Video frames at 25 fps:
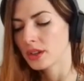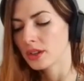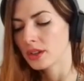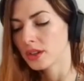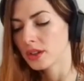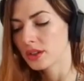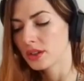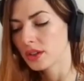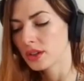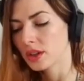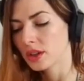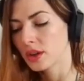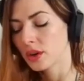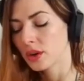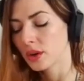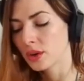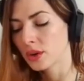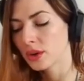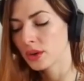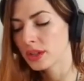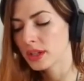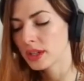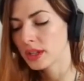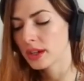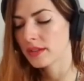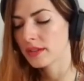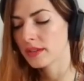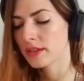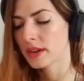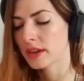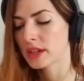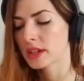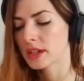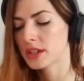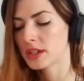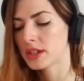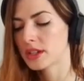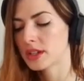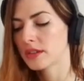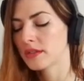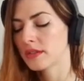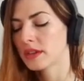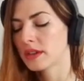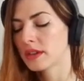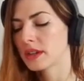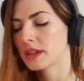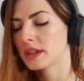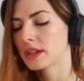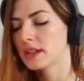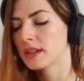The Gaudiya
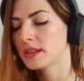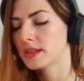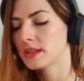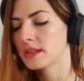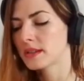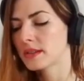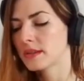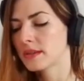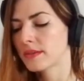Vaishnavas